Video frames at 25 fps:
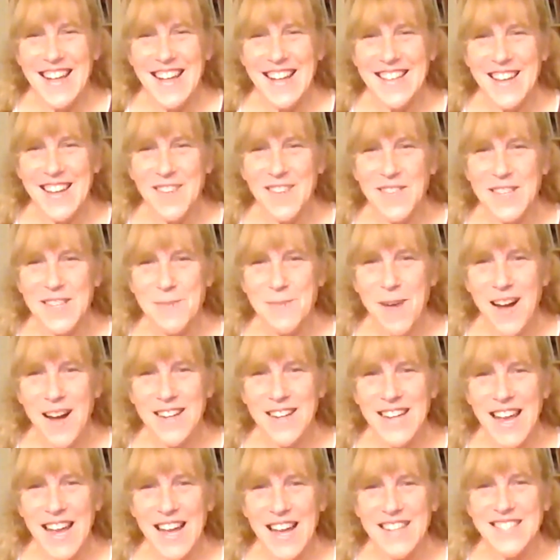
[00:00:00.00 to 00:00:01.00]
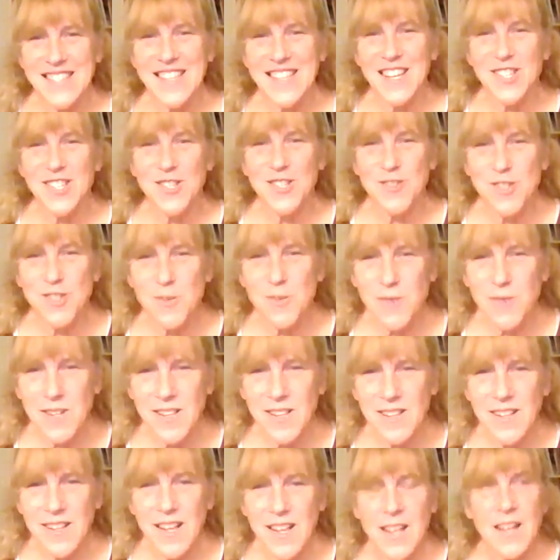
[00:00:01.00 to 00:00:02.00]
The end of this podcast, as
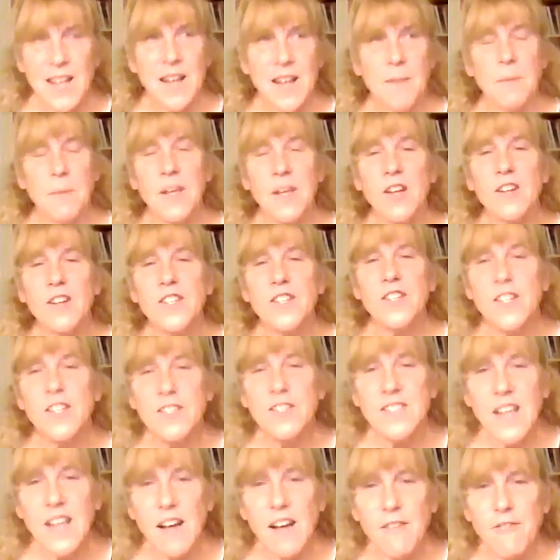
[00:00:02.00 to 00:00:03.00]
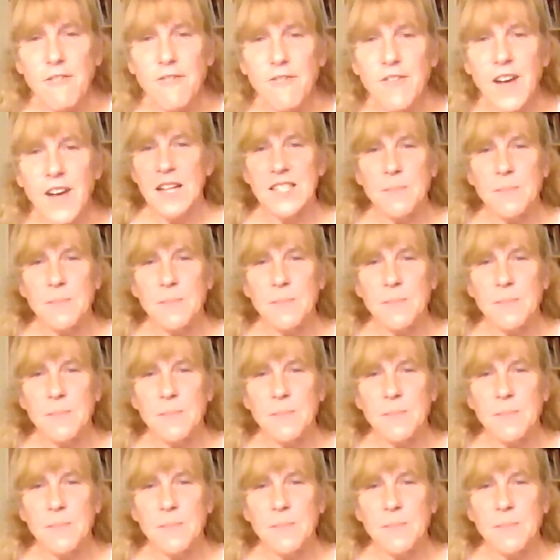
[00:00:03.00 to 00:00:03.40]
usual, be good to yourself.